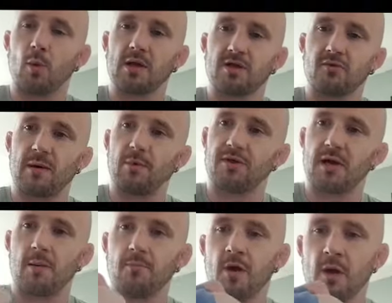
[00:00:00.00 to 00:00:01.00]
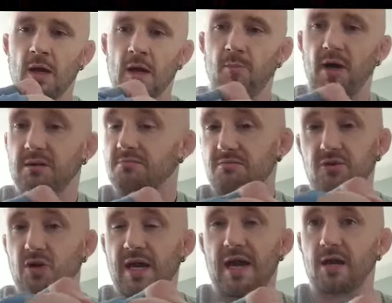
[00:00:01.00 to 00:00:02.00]
once around my thumb, but
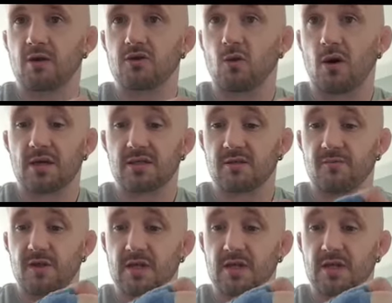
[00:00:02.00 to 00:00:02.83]
you can go twice.